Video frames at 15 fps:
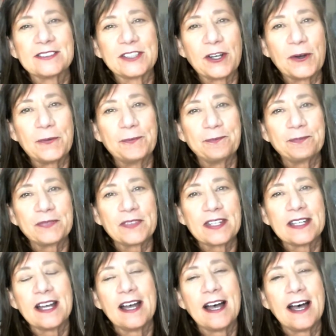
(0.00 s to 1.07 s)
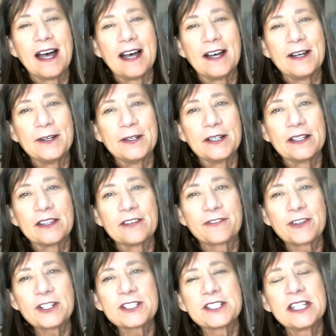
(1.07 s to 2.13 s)
So, uh, the
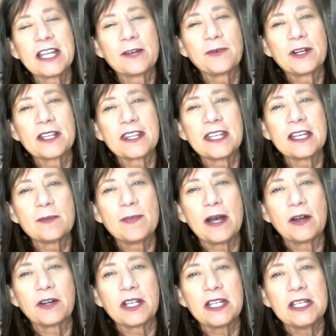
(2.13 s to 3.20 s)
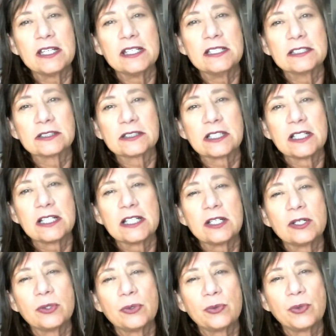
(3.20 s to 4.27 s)
first thing I want to think about is
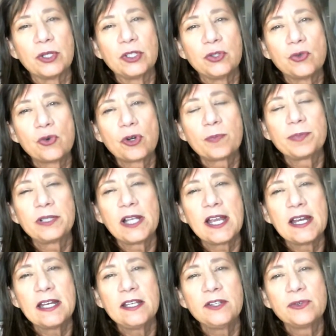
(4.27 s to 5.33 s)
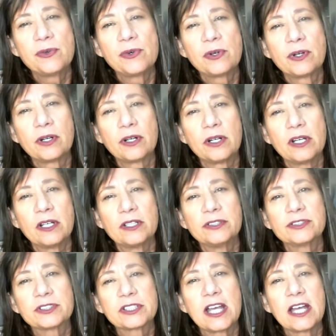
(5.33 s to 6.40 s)
when you are planning your
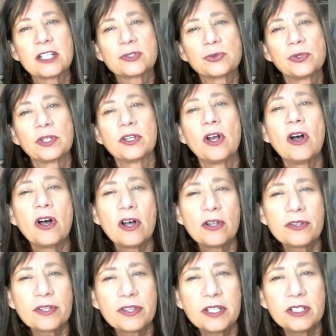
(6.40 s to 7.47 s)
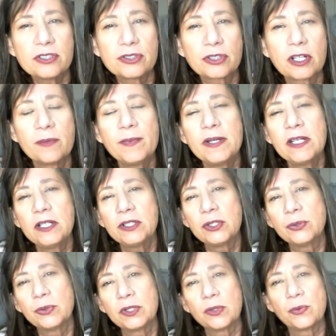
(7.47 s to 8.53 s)
schedule and all the things you're committing
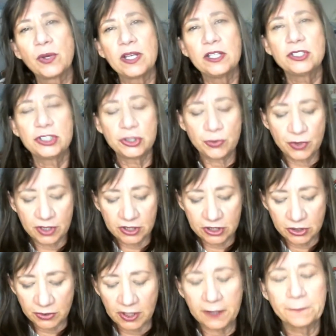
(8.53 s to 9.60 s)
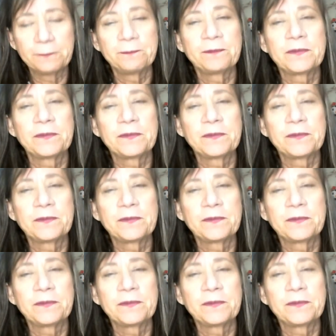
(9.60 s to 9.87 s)
to and the ways you want to do it,